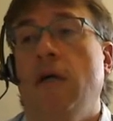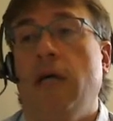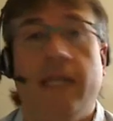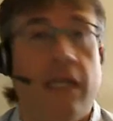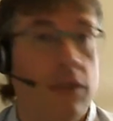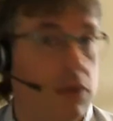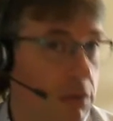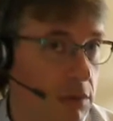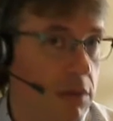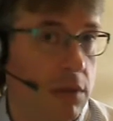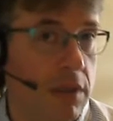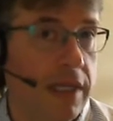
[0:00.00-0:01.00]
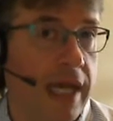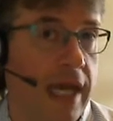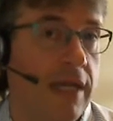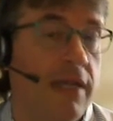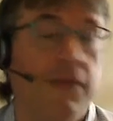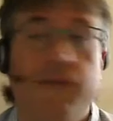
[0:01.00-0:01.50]
And then you look at
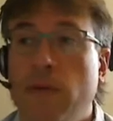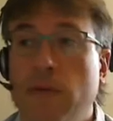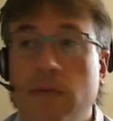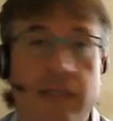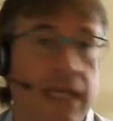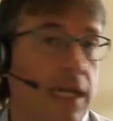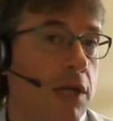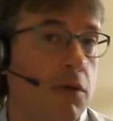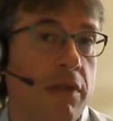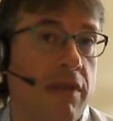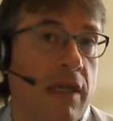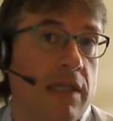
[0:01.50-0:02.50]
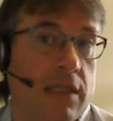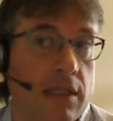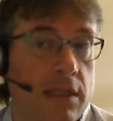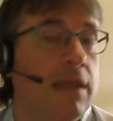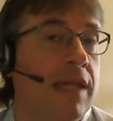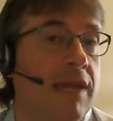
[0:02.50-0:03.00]
it. If you tinker with things, it
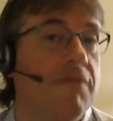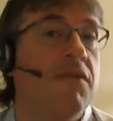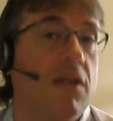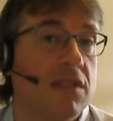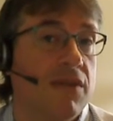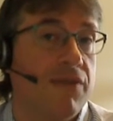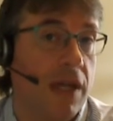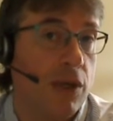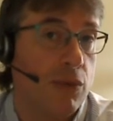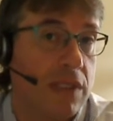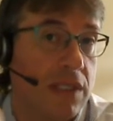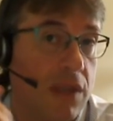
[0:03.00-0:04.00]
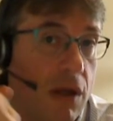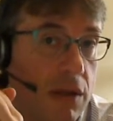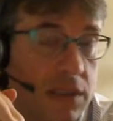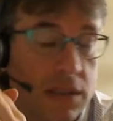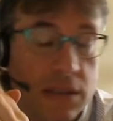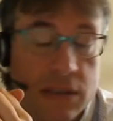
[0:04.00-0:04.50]
can falsify your
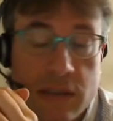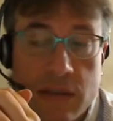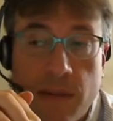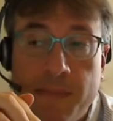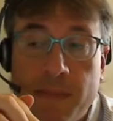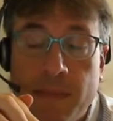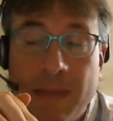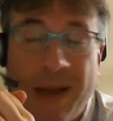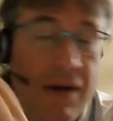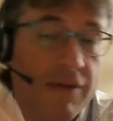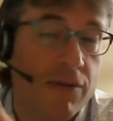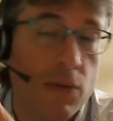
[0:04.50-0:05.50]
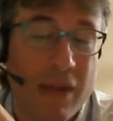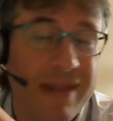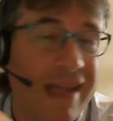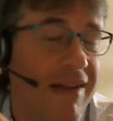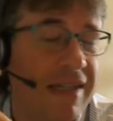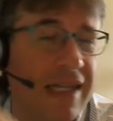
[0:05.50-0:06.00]
results. However, what
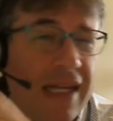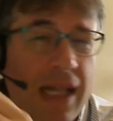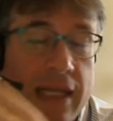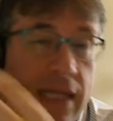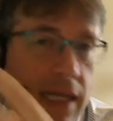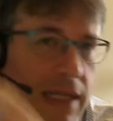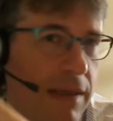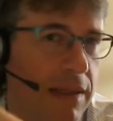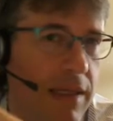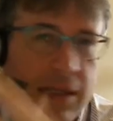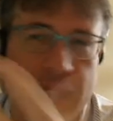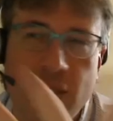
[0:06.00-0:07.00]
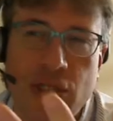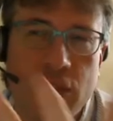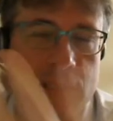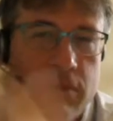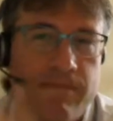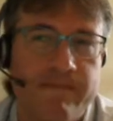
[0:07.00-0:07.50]
they did, like they
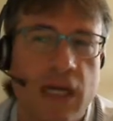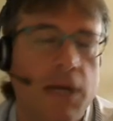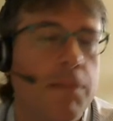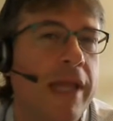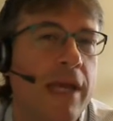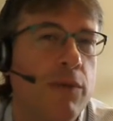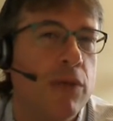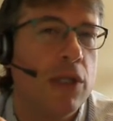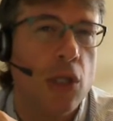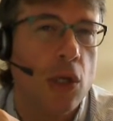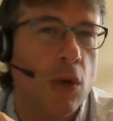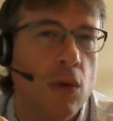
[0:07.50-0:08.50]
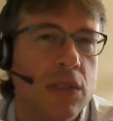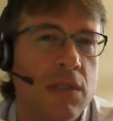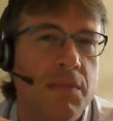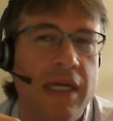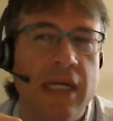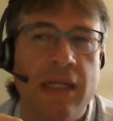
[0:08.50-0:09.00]
just kind of played with the loads a
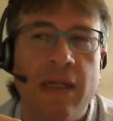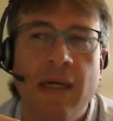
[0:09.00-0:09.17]
bit.